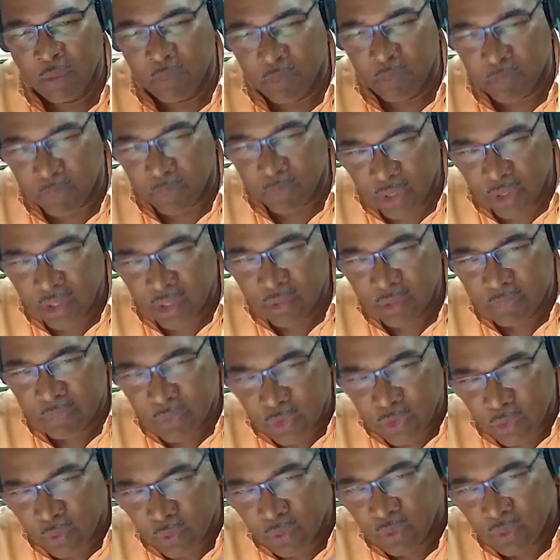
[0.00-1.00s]
Burnham
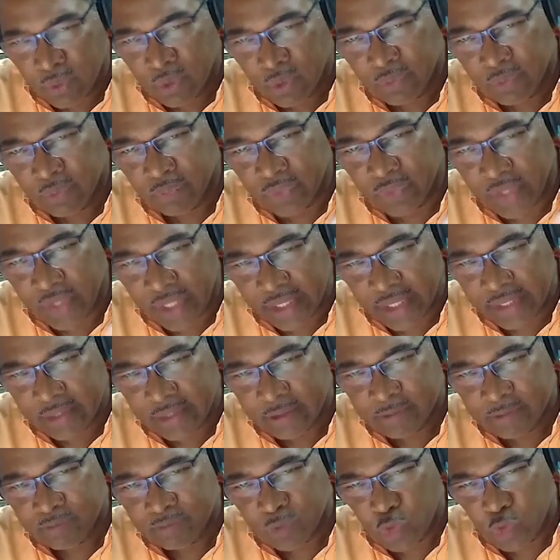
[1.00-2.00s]
knew that
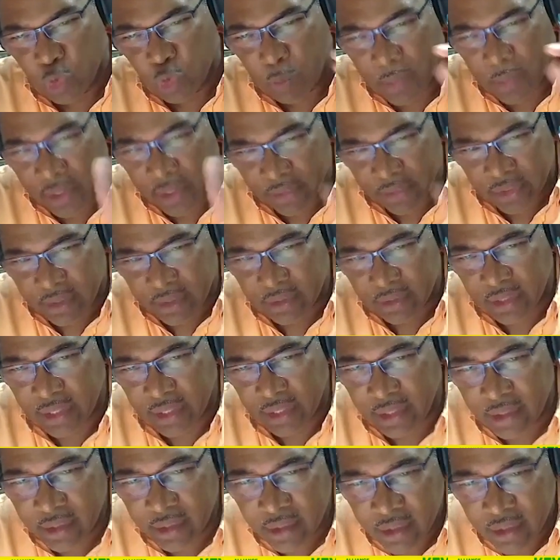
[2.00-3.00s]

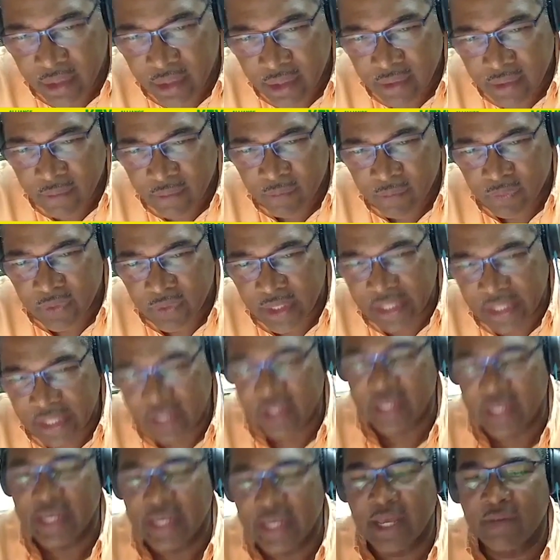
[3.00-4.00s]
numerically, he
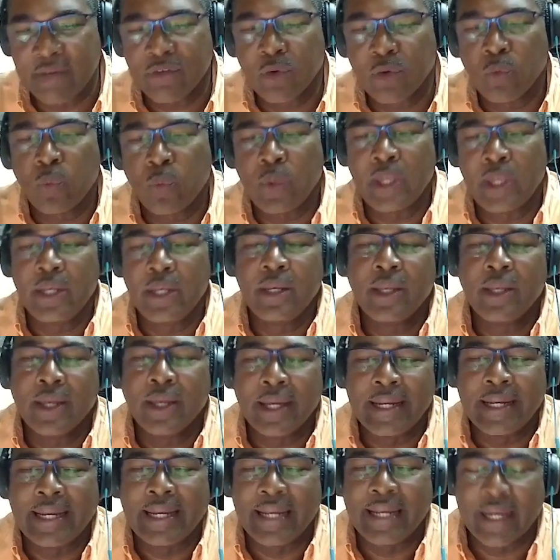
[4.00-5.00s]
could never win
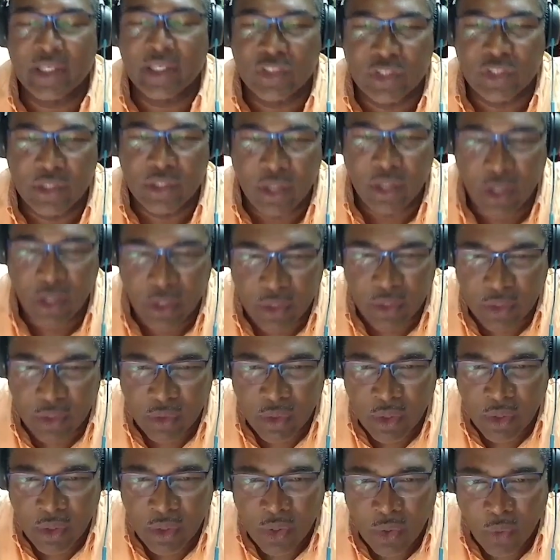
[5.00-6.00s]
an election on
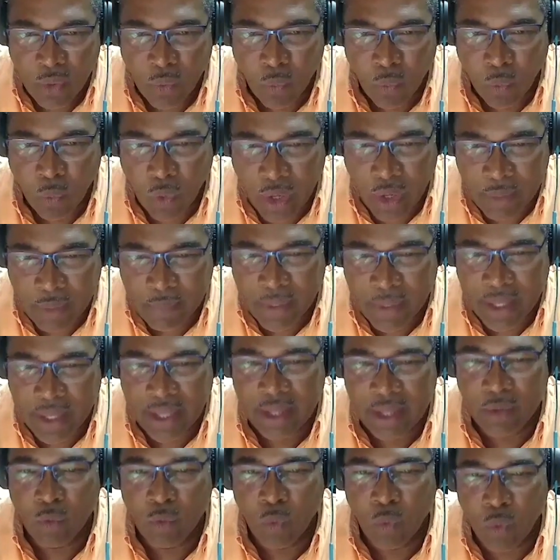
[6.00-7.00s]
one
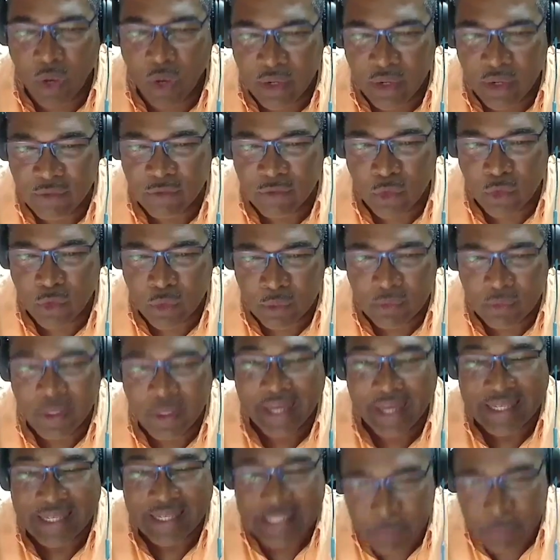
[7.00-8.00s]
man, one vote,
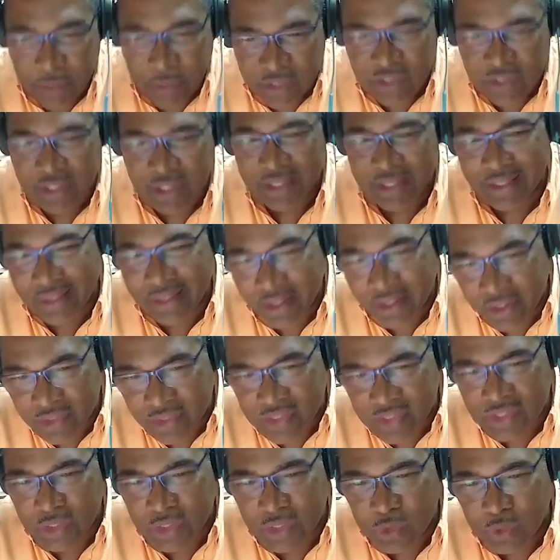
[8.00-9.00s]
especially in the
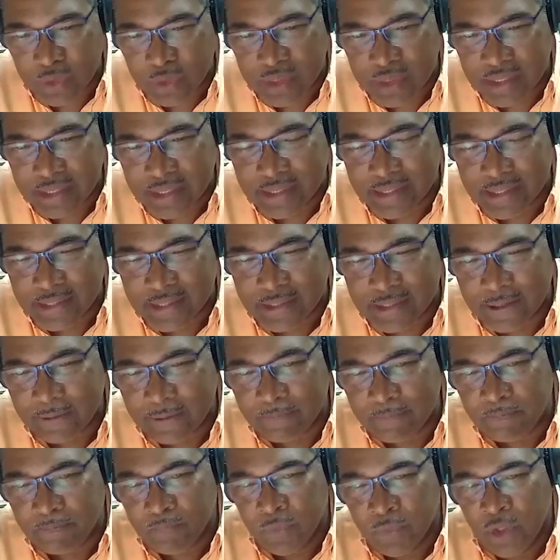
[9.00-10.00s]
constituency
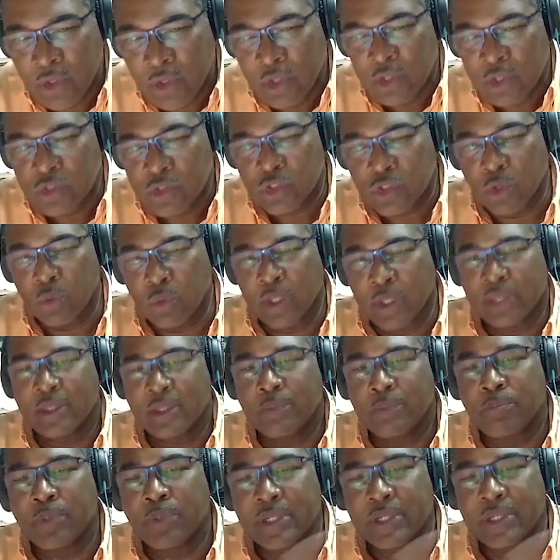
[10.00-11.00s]
system. So what the
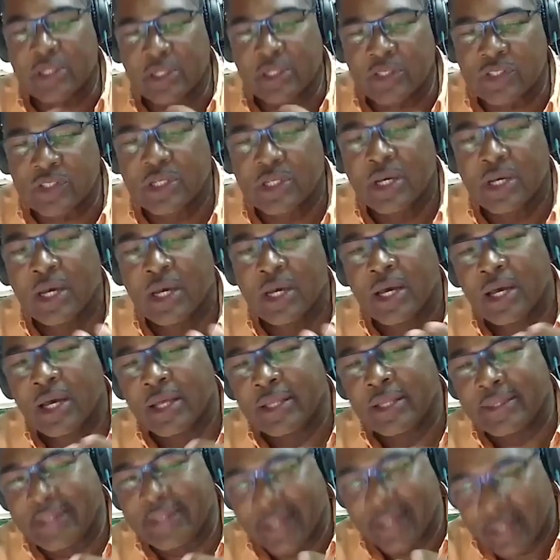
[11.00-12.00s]
British
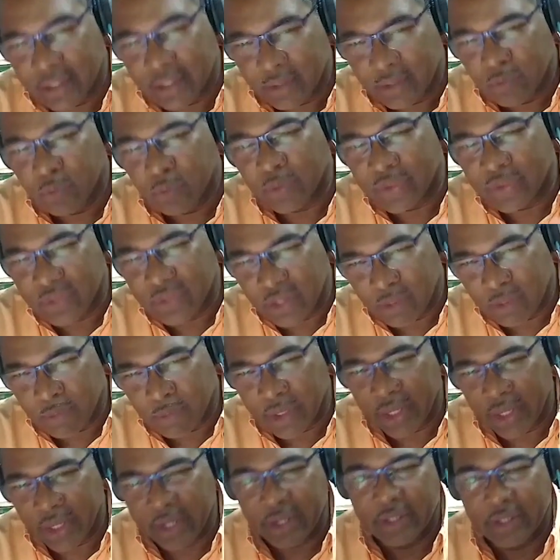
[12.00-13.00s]
did with the
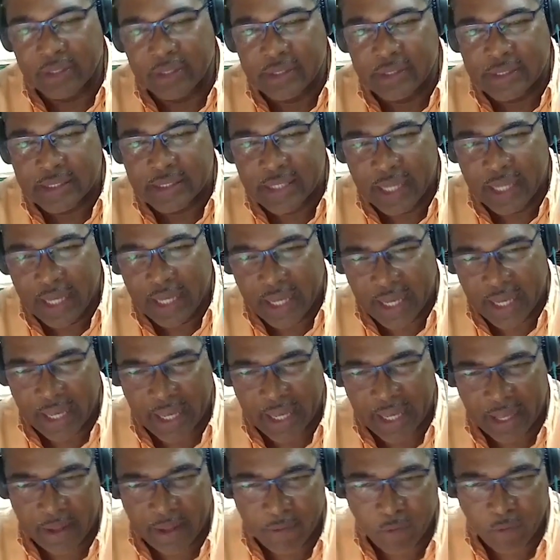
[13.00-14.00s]
Americans
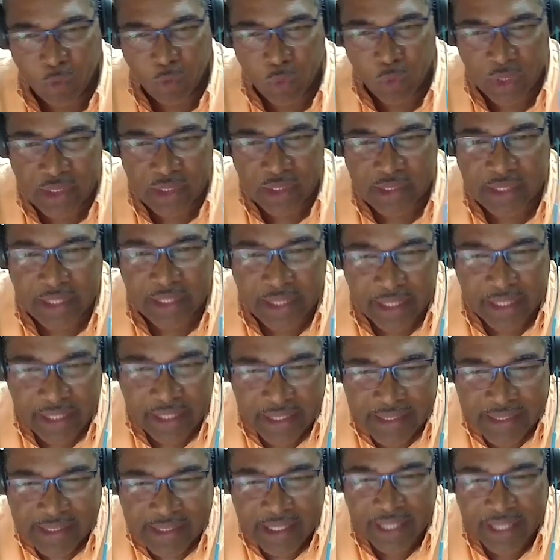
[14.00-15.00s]
was that they
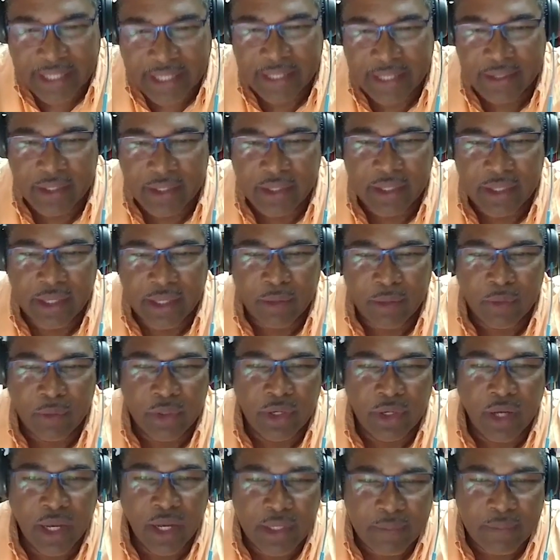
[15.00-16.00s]
decided that they were
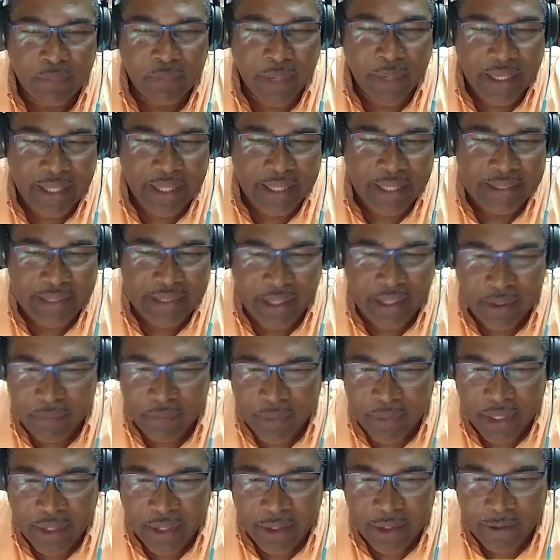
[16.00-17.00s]
not, by that time,
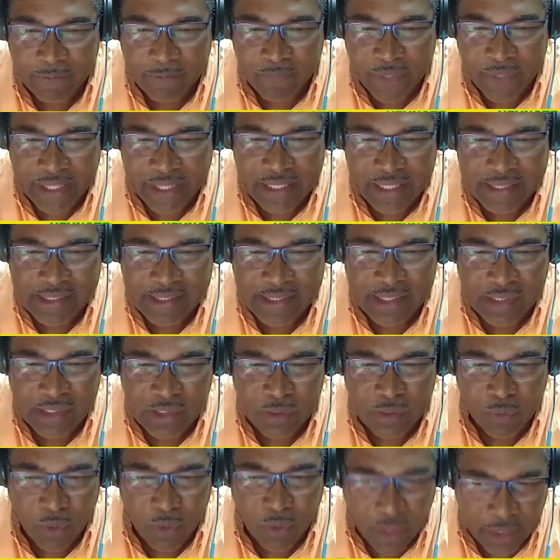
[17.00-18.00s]
by
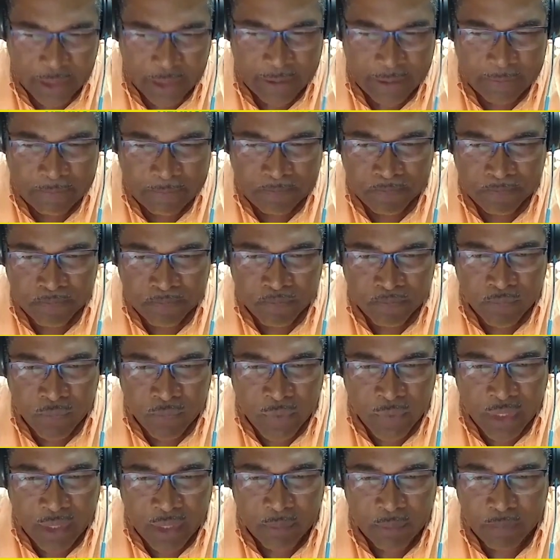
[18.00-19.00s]
1961,
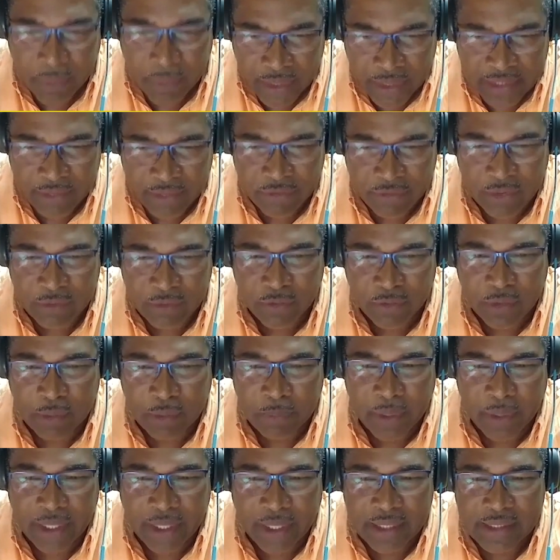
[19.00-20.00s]
big defeat for the
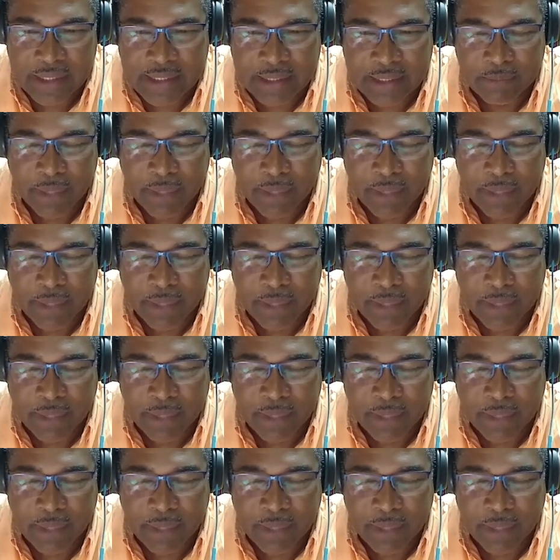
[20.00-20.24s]
PNC.